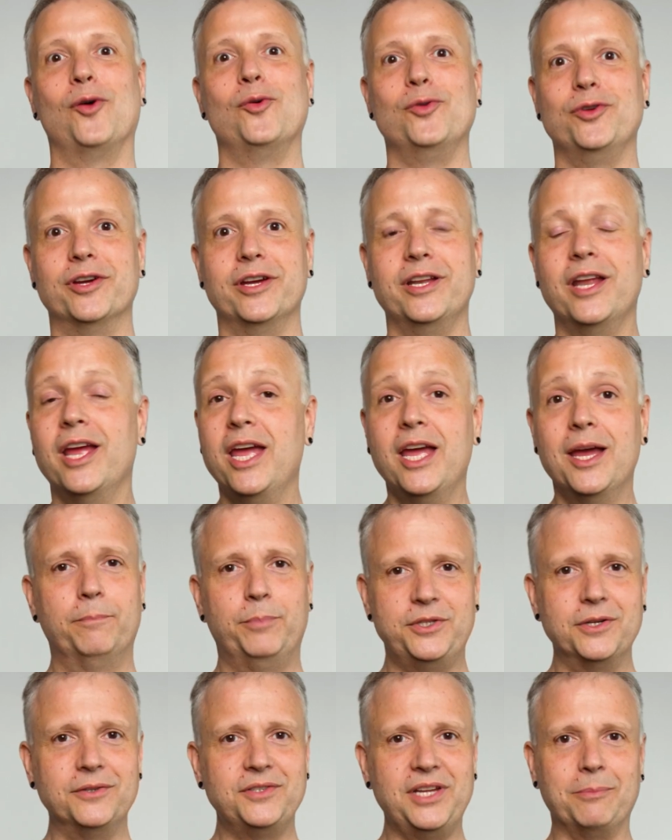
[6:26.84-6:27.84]
good.
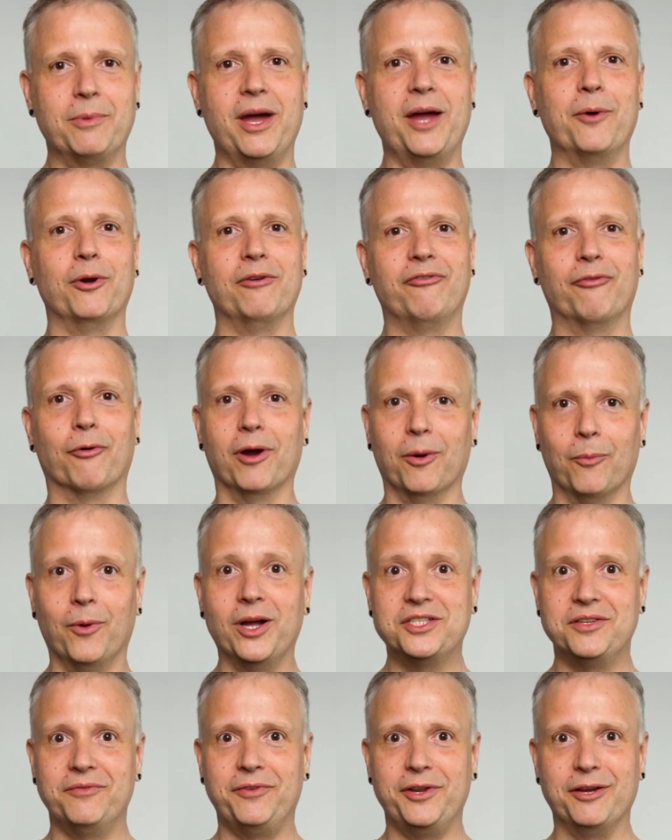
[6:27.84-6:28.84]
But don't take my word for it.
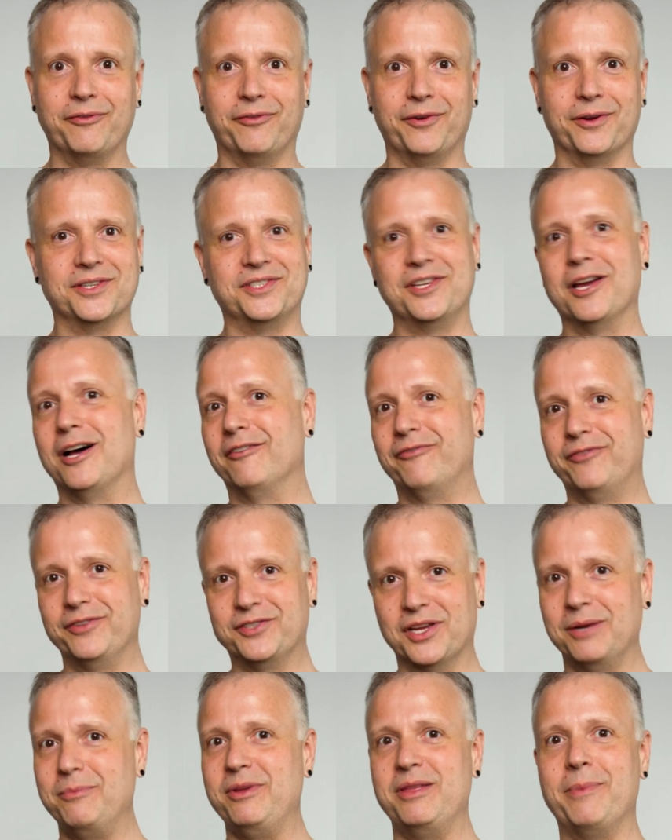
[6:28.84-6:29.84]
Watch the video for yourself.
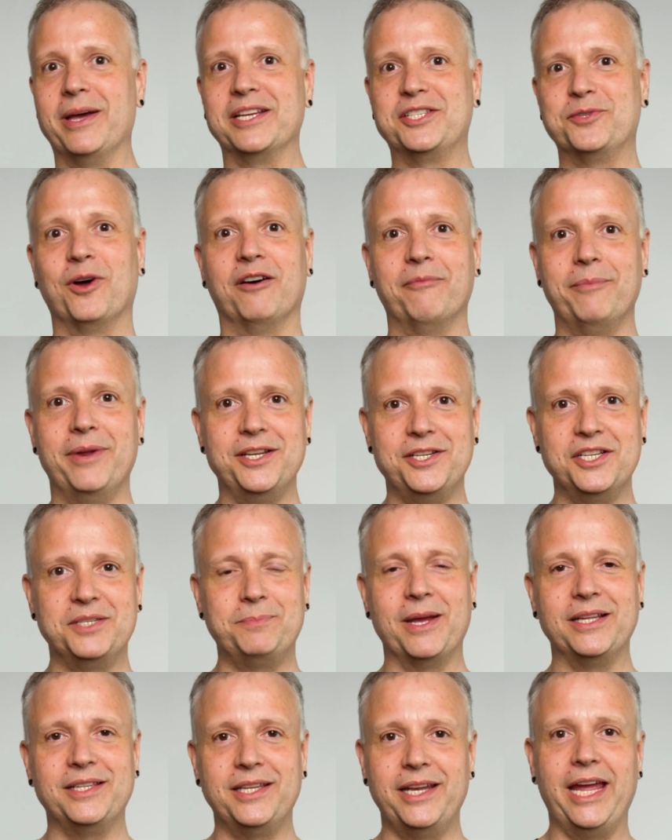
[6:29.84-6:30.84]
It's going to be the best 12 minutes you
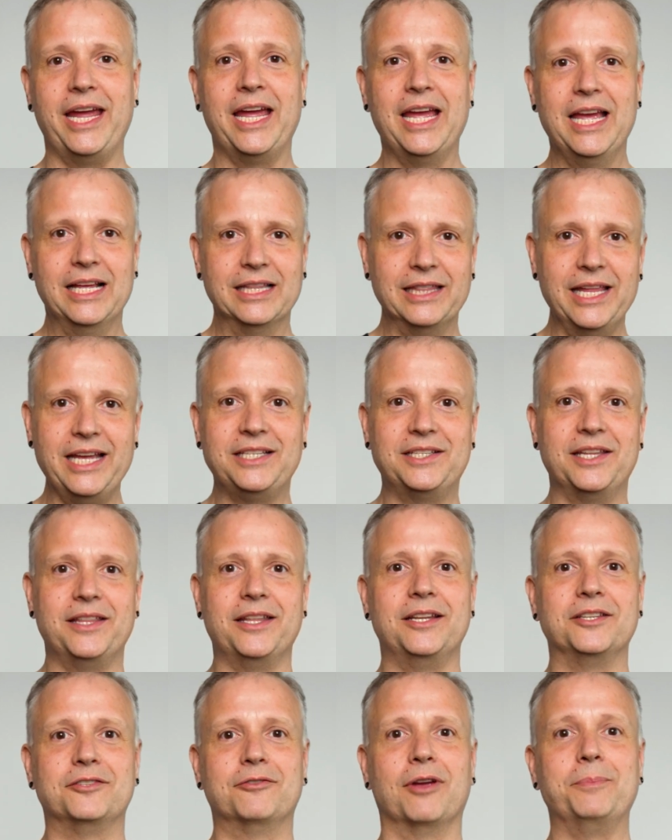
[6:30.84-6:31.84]
spent today. Links in
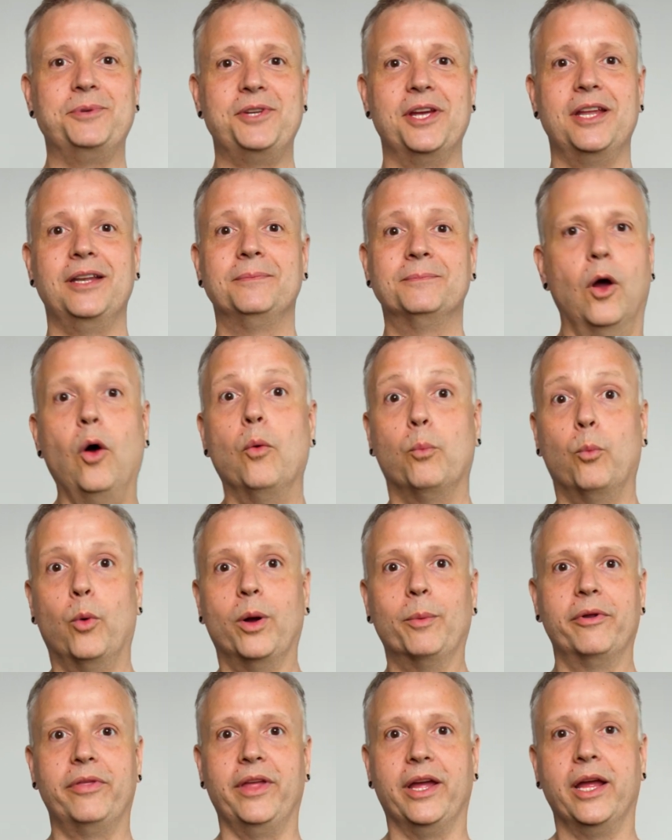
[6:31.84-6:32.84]
the description. Oh,
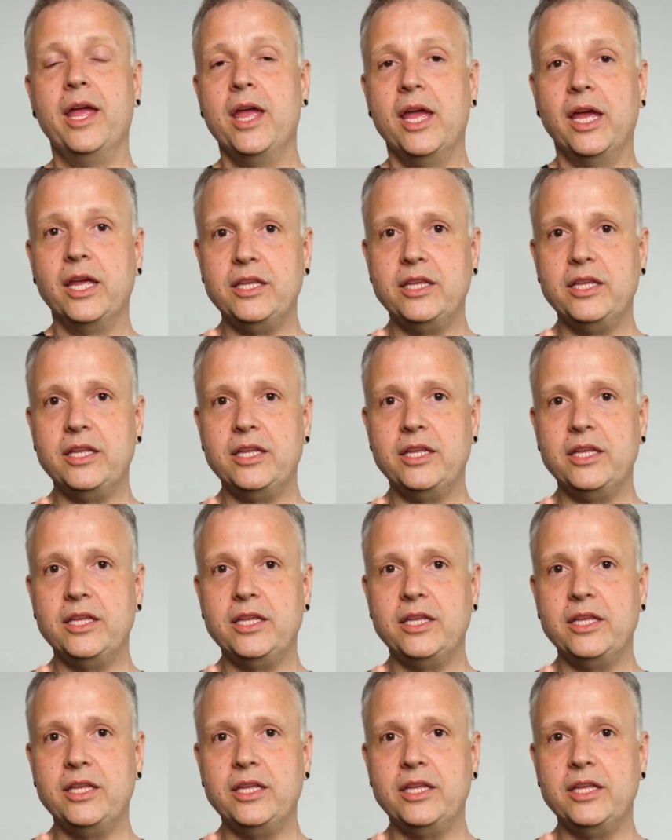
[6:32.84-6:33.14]
one more thing.